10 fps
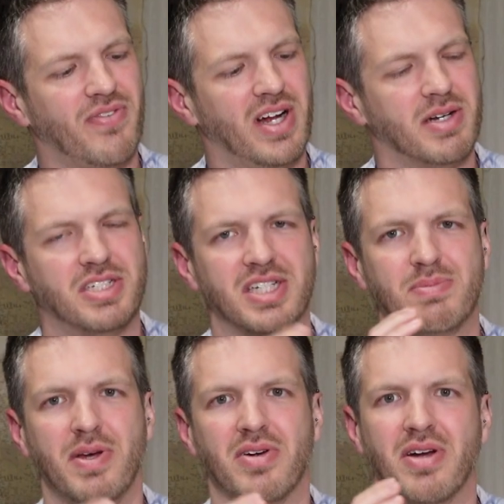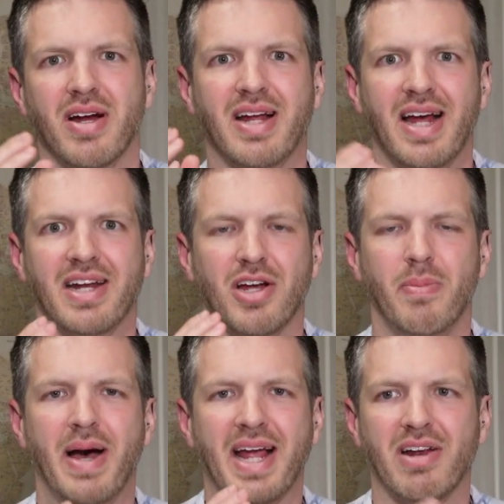fun to just be able to kind of go
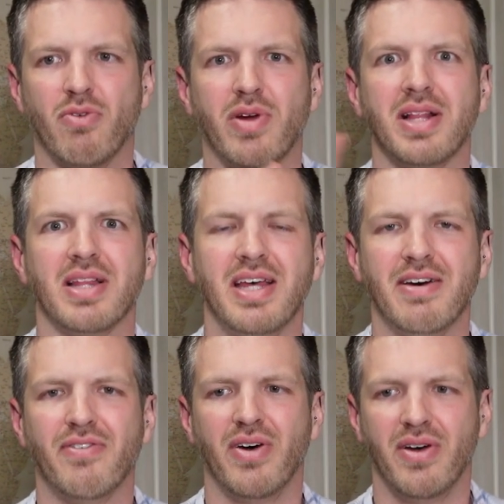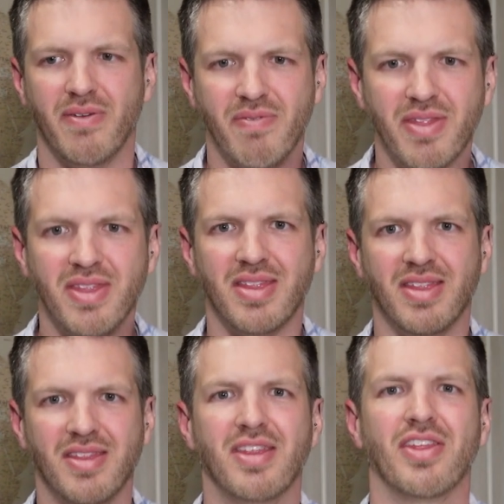back and relive
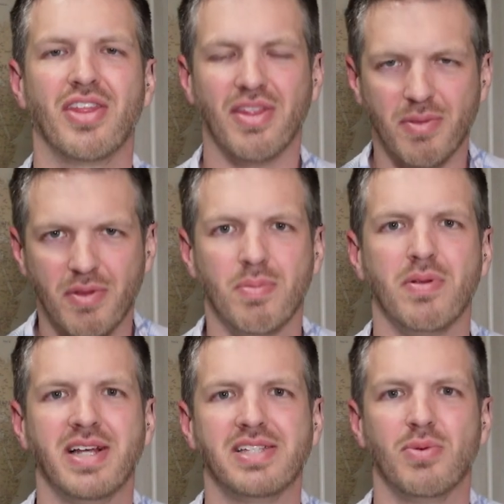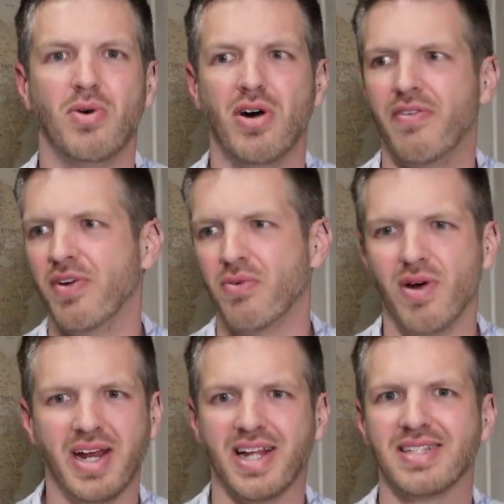the place you were. If you're
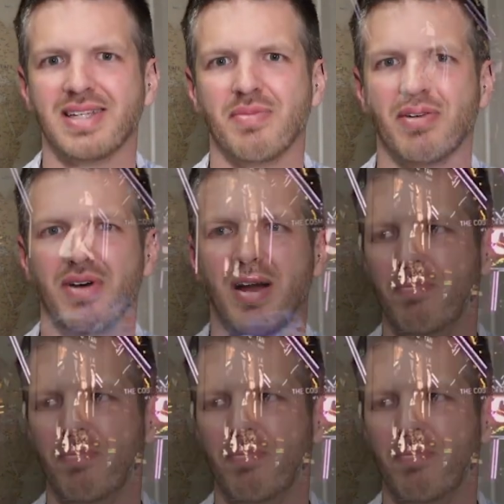running in a